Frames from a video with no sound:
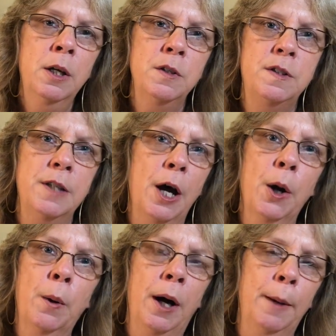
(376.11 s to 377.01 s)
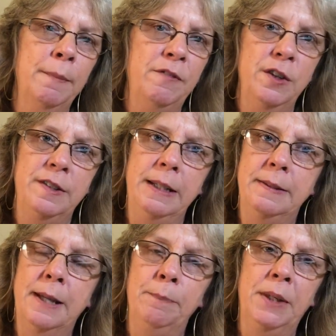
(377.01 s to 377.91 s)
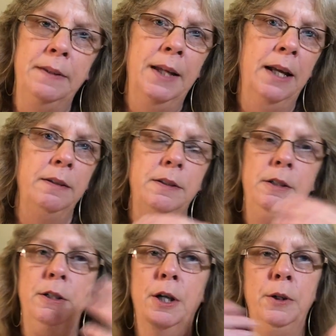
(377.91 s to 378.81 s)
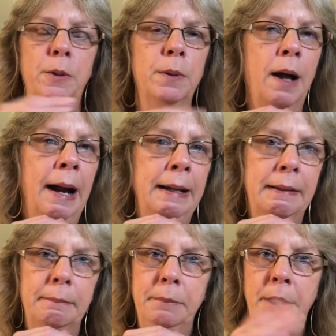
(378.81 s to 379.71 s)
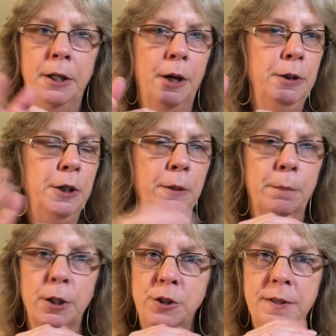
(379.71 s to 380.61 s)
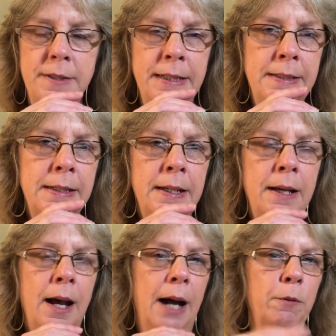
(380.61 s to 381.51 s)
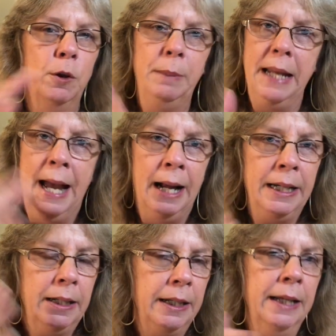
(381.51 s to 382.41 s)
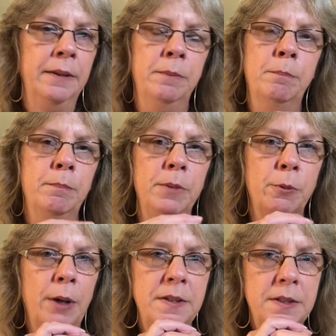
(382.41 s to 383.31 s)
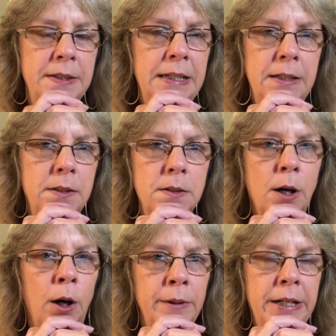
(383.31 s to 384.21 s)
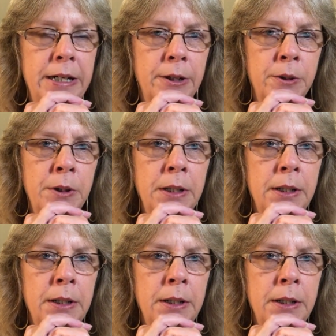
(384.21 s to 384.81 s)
So if you see something that you like, you can purchase it. I will be getting the rest of these on here.